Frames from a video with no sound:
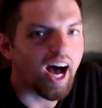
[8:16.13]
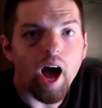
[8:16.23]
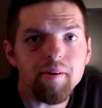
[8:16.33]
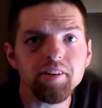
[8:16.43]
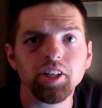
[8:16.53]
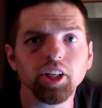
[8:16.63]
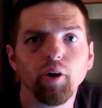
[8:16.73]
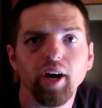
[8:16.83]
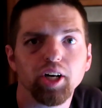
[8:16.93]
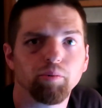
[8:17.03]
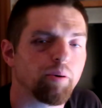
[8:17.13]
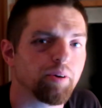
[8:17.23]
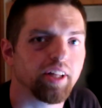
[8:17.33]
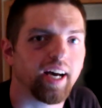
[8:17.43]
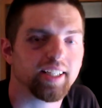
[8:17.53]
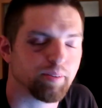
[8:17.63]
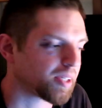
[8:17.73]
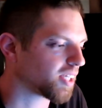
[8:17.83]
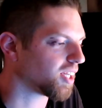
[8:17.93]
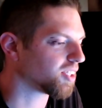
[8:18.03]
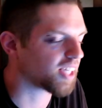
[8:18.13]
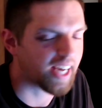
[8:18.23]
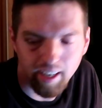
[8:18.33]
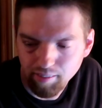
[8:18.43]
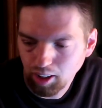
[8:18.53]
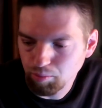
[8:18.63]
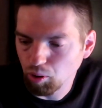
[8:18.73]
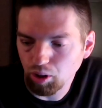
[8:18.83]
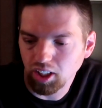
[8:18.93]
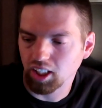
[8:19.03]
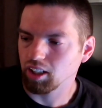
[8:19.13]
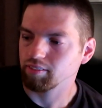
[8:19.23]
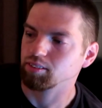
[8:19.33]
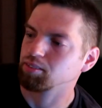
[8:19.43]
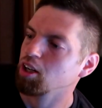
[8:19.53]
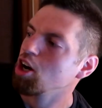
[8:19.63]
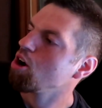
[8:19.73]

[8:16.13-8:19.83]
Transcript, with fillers: I'm just gonna go ahead and run with that because I've done more than enough of